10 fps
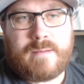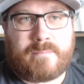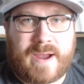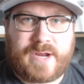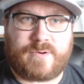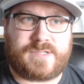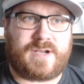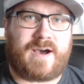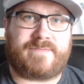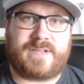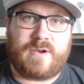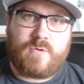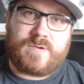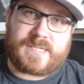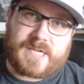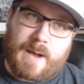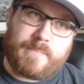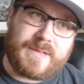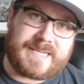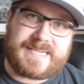Microsoft was a
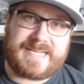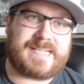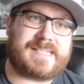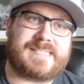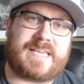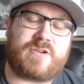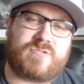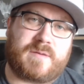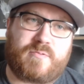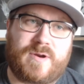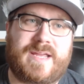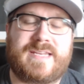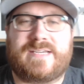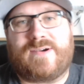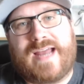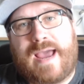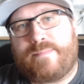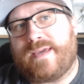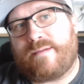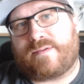couple of disks that you could put into an
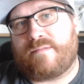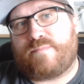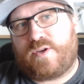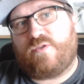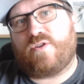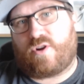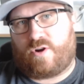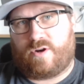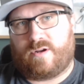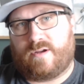IBM computer.